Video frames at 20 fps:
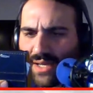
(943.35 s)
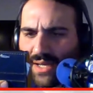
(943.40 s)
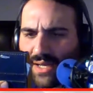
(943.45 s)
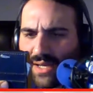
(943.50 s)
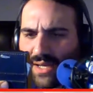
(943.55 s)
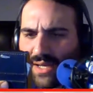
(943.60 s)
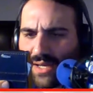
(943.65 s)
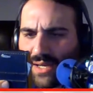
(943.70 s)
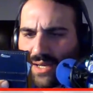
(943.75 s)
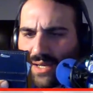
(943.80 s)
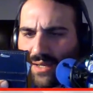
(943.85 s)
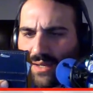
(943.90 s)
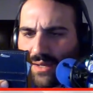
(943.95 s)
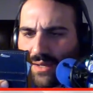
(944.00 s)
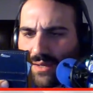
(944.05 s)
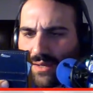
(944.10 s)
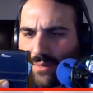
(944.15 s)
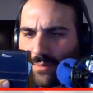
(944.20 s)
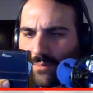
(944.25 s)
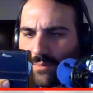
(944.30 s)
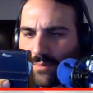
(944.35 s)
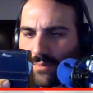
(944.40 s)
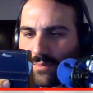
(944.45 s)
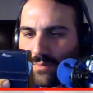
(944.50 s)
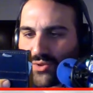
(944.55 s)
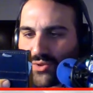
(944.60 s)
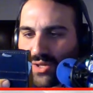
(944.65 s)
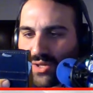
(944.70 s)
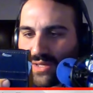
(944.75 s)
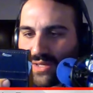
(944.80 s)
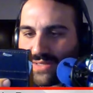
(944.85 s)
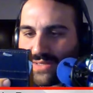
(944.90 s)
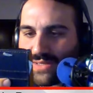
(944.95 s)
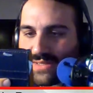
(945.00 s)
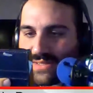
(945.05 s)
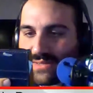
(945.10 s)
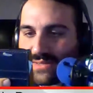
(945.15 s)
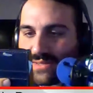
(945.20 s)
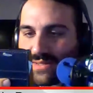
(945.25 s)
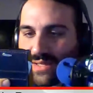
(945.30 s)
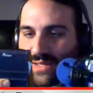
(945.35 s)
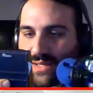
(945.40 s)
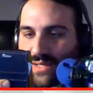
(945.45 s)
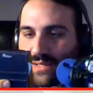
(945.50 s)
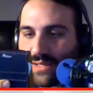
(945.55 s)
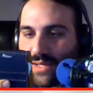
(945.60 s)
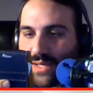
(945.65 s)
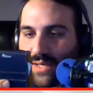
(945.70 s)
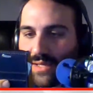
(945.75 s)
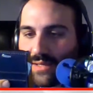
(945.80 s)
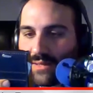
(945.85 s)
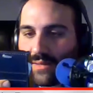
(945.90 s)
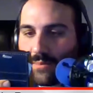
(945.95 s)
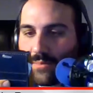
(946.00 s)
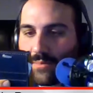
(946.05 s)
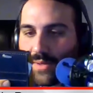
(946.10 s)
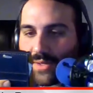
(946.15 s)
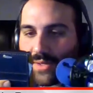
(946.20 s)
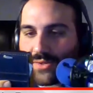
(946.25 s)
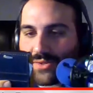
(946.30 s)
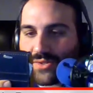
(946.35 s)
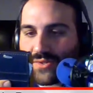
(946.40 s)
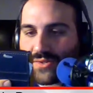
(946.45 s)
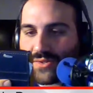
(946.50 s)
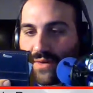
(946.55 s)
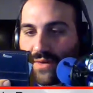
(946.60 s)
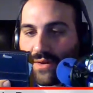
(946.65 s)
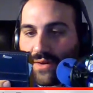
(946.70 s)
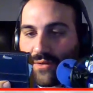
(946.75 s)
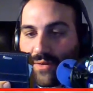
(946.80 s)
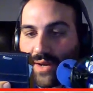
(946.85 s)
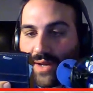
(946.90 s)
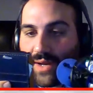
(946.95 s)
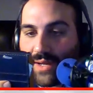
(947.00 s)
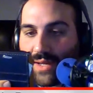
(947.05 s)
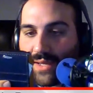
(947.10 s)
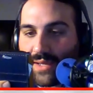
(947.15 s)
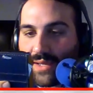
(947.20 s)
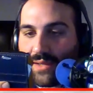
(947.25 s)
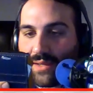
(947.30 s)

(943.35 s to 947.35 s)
I'm trying to see. The picture's very grainy.